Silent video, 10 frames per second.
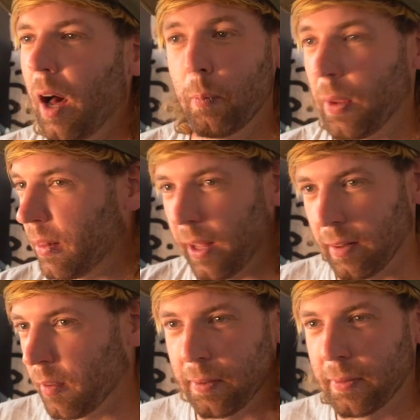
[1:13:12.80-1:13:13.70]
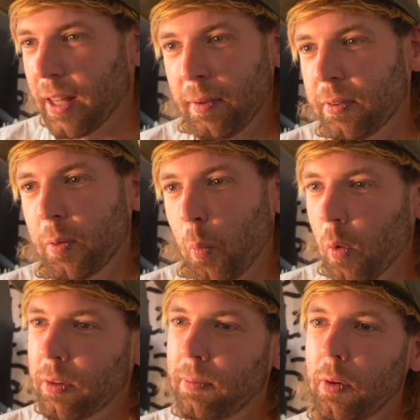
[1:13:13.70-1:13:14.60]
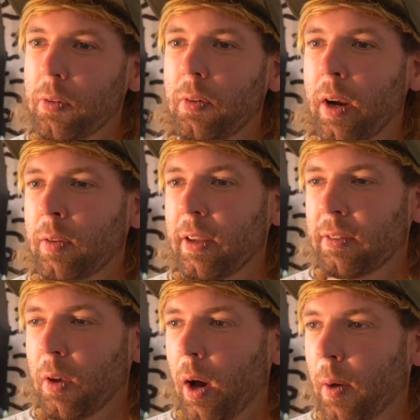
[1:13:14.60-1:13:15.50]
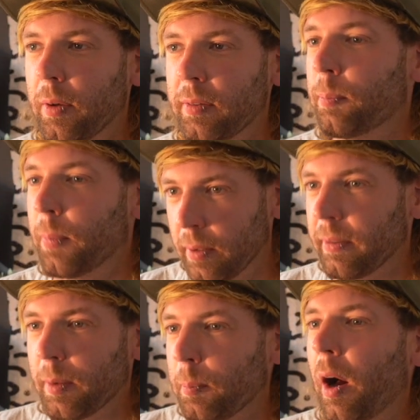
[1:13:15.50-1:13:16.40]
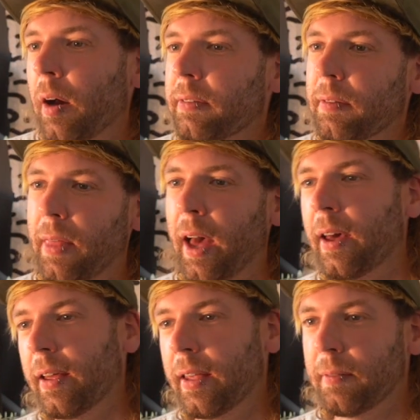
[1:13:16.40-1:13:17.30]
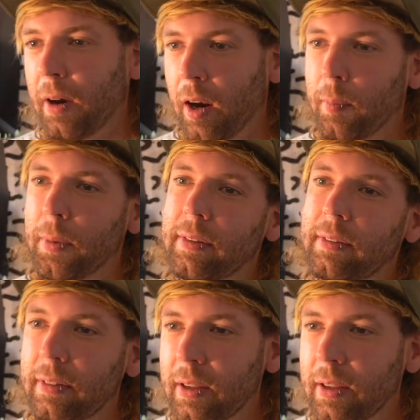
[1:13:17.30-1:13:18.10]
With like lots of cliffs and waterfalls around it. So I was building parts of that environment.